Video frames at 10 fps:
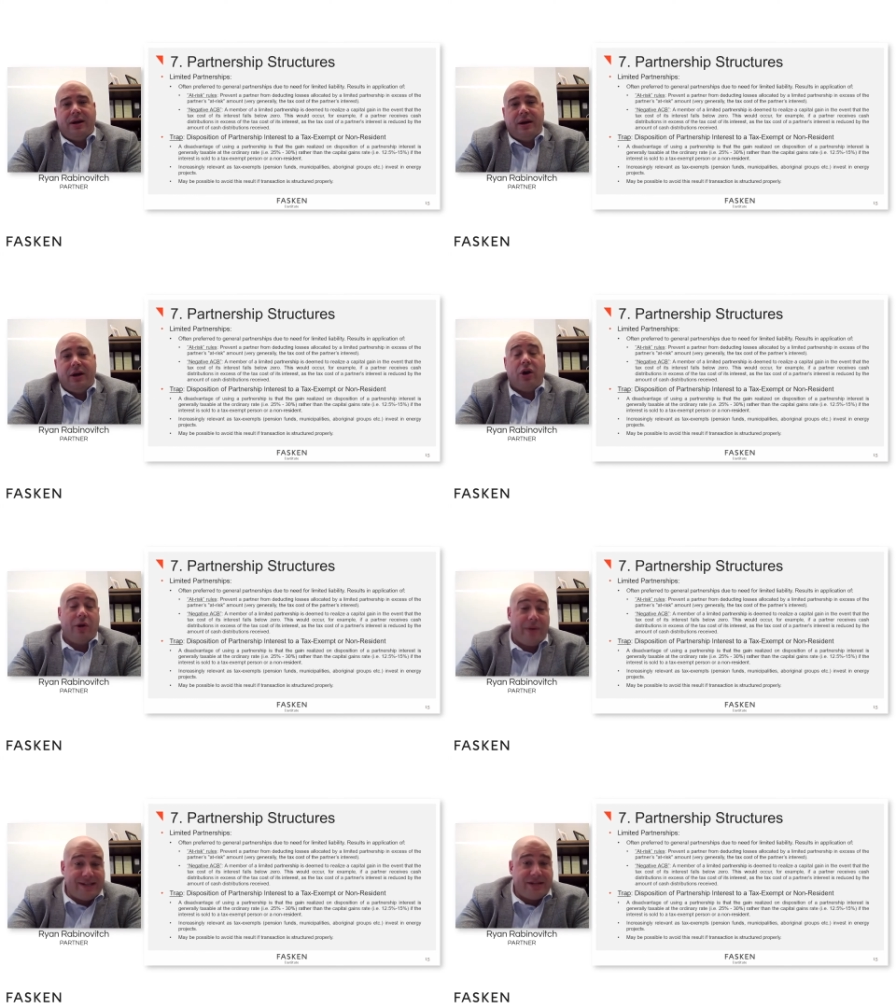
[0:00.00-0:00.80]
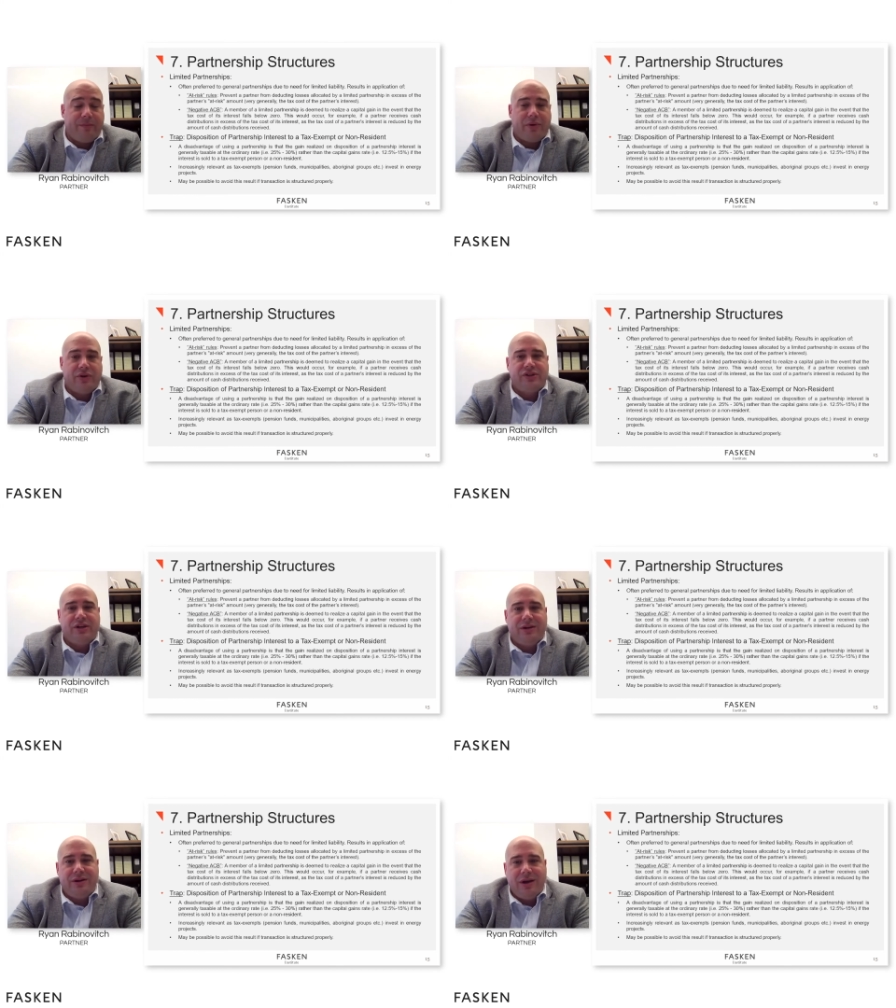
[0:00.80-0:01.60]
a non-resident
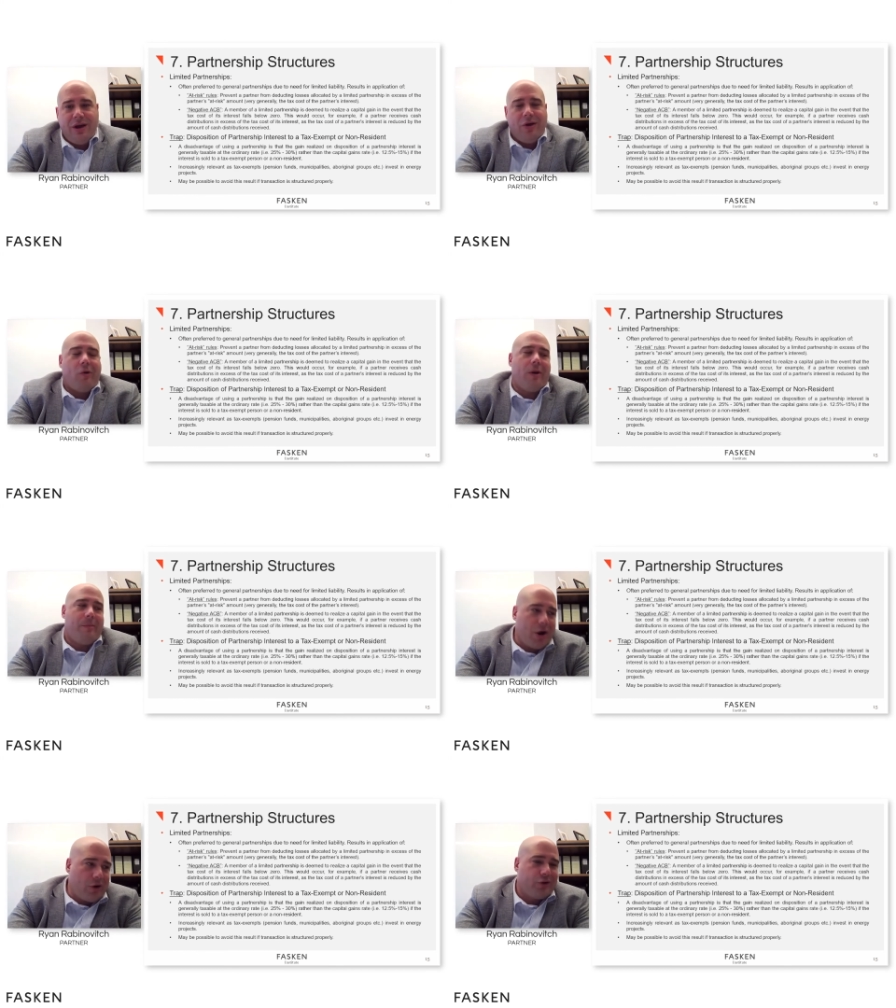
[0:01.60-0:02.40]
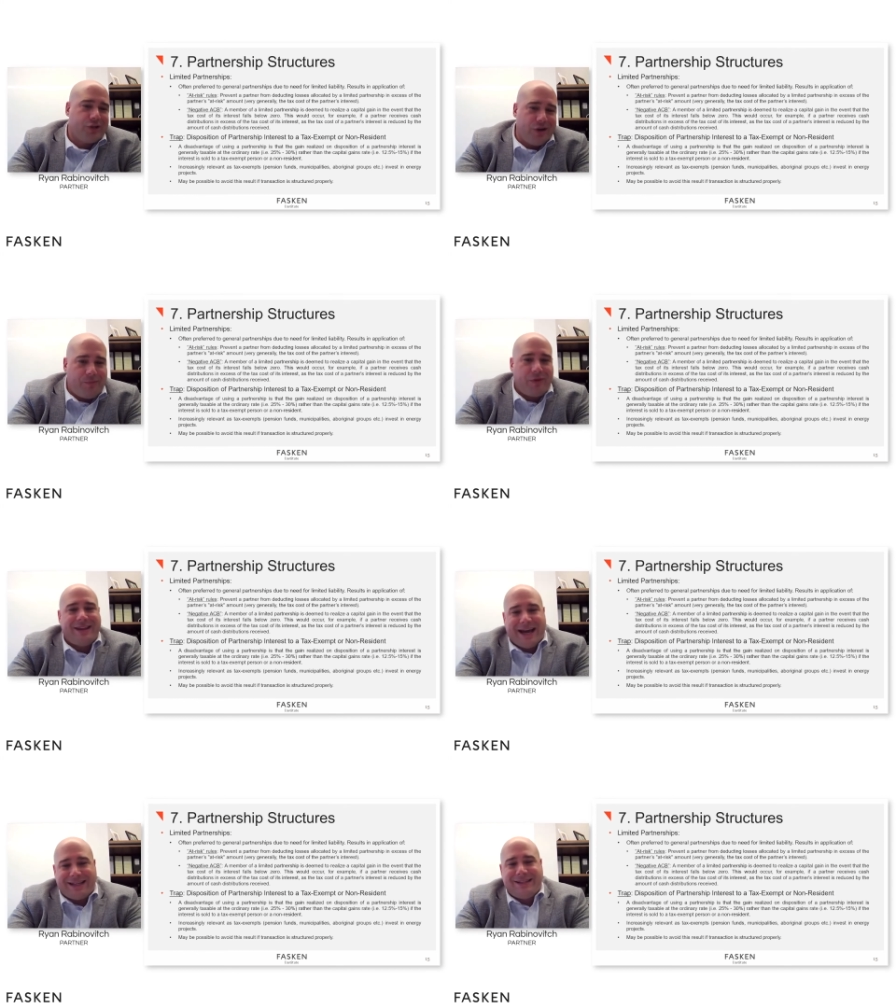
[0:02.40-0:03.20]
person, or a partnership with
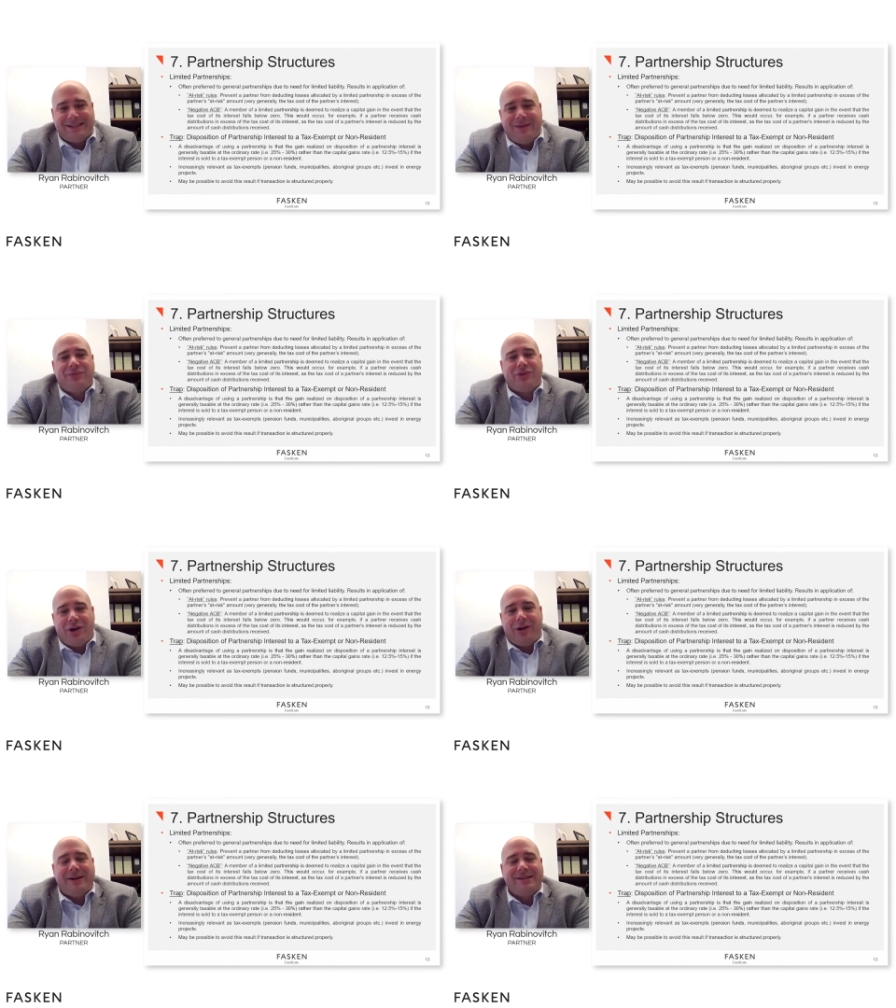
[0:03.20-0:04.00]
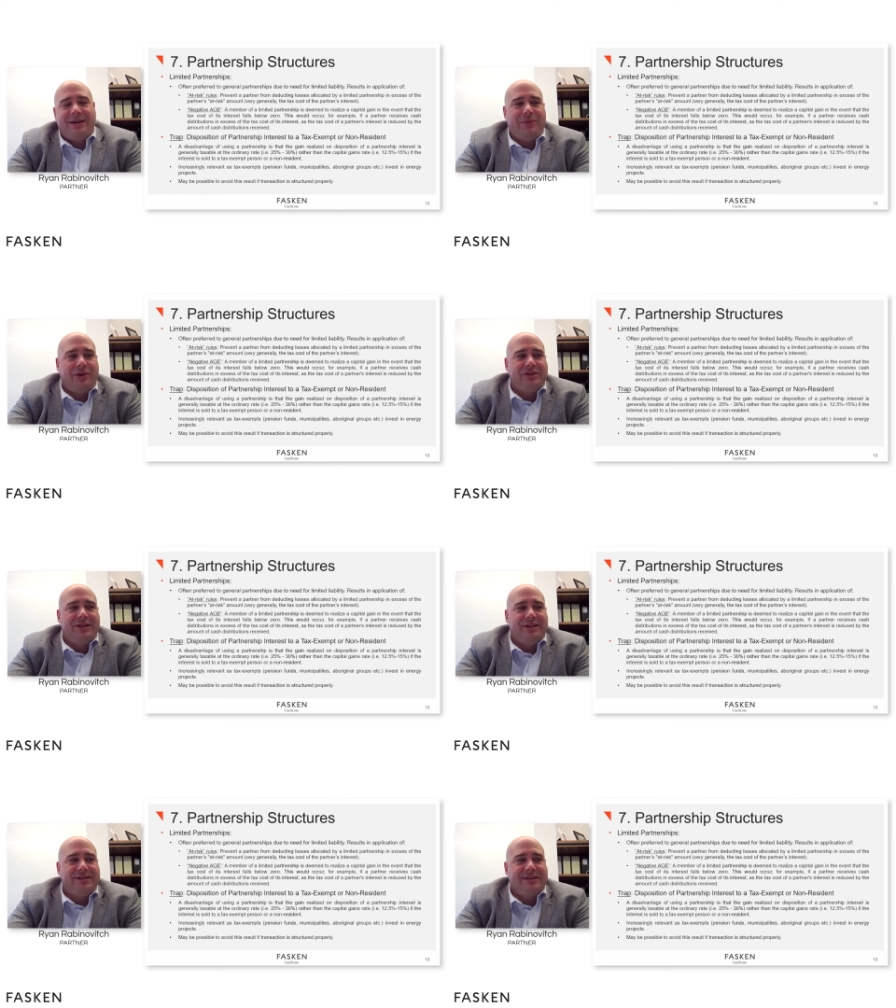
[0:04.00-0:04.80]
tax-exempt or non-resident
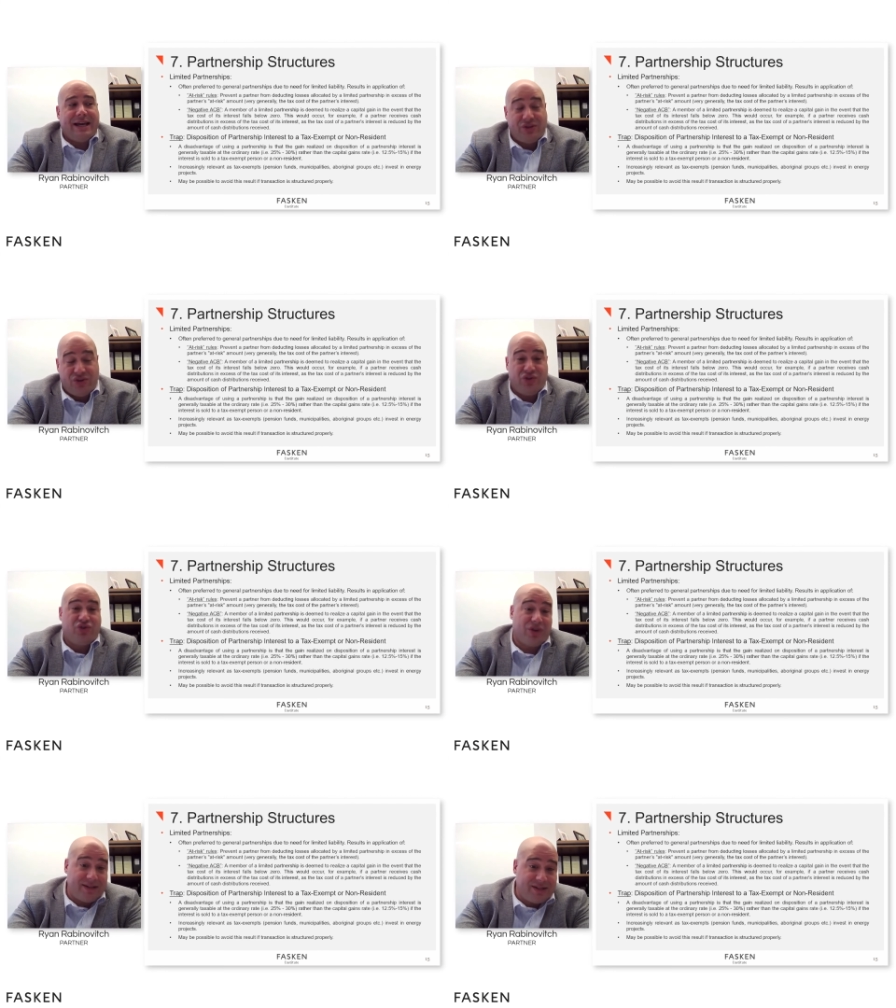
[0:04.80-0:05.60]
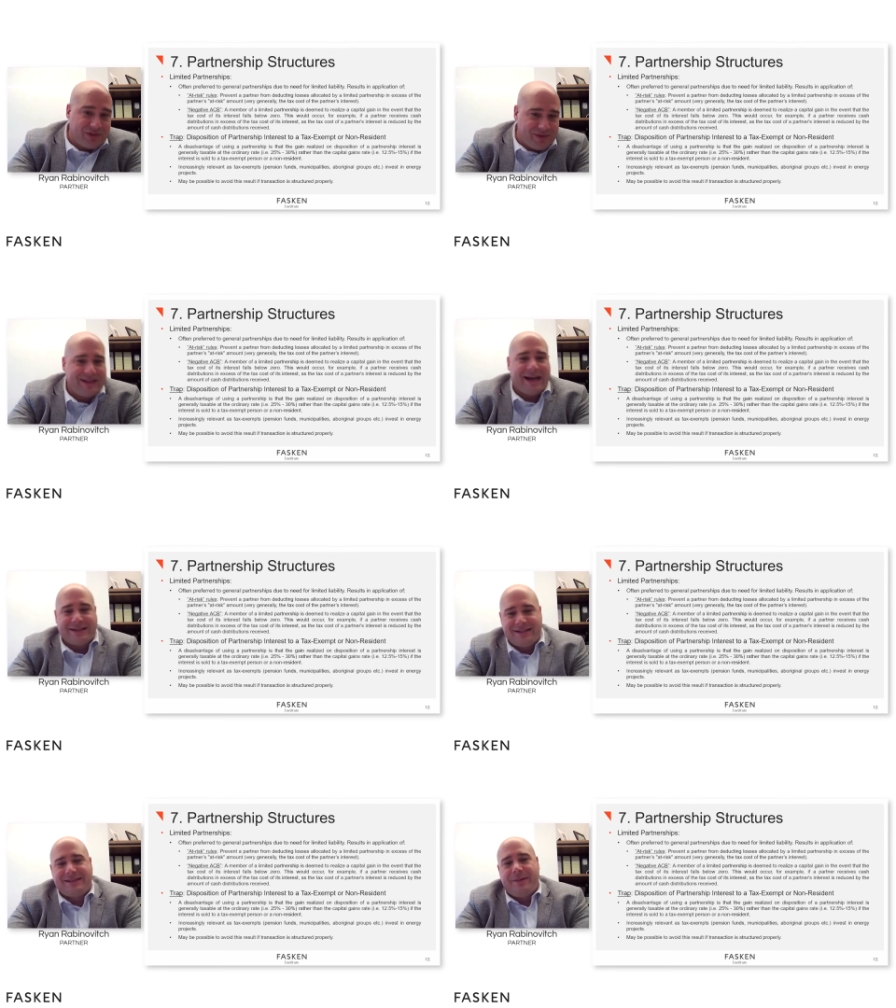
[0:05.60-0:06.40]
persons, and certain trusts with
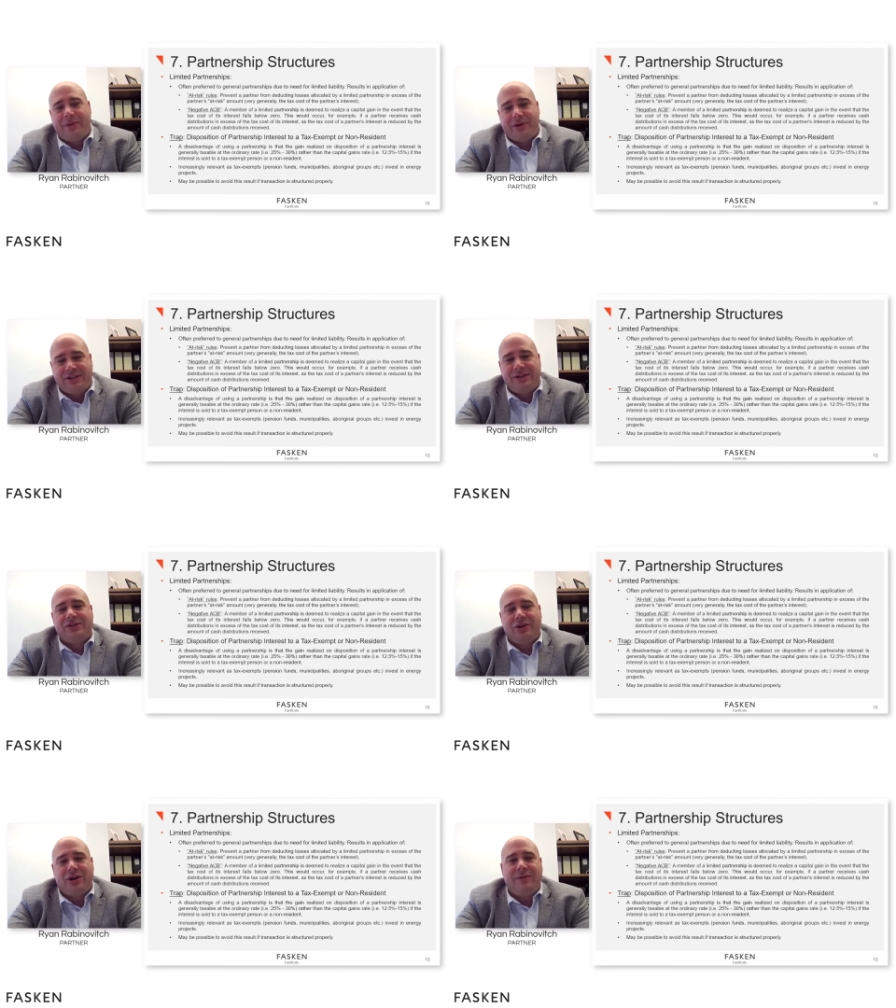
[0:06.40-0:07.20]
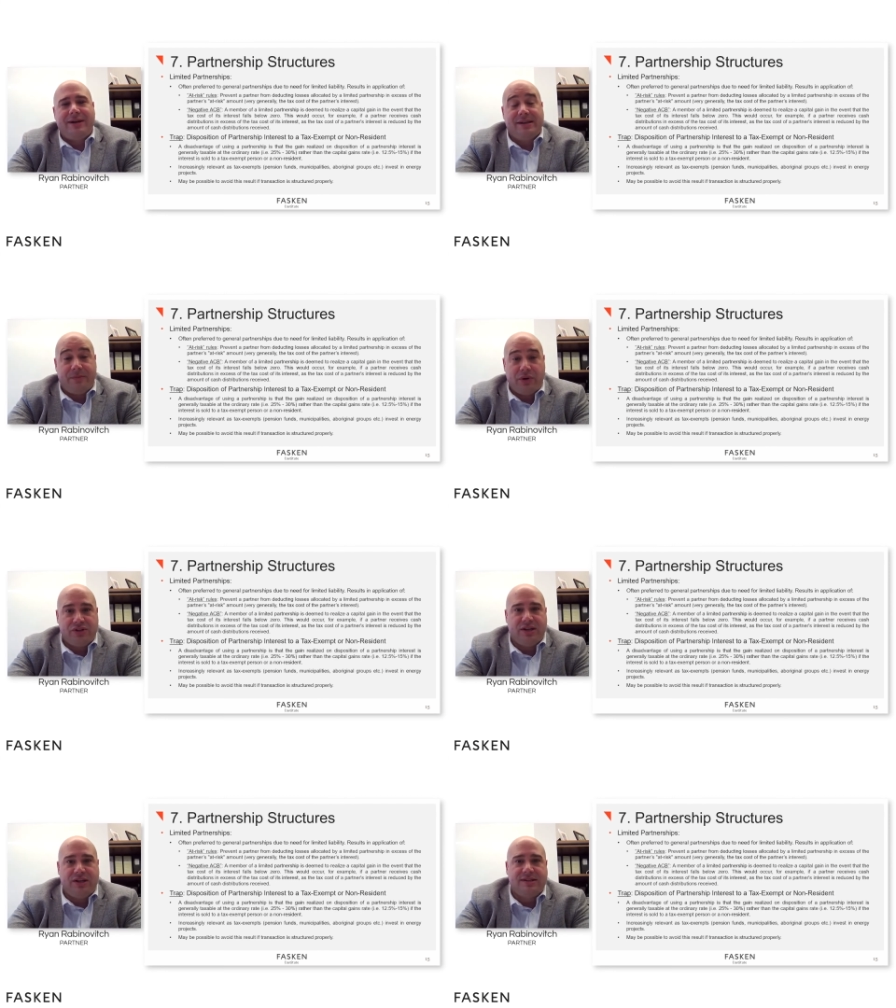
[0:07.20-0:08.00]
tax-exempt persons or non-resident
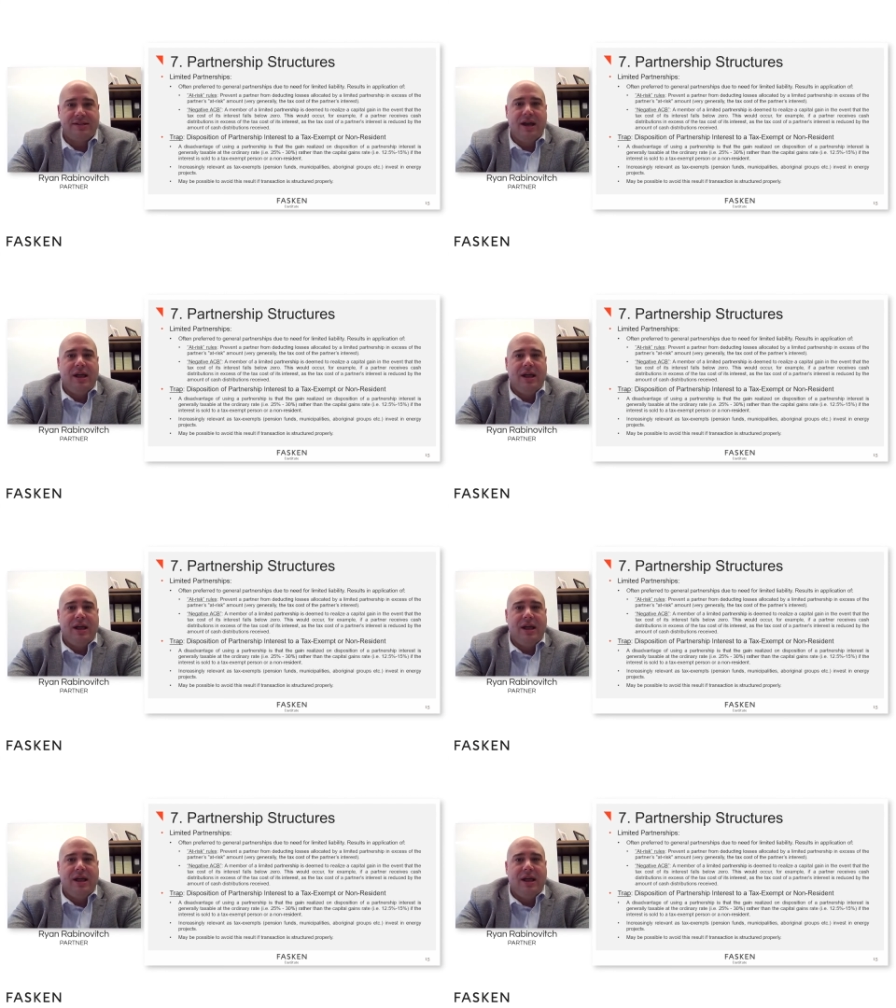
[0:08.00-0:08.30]
persons,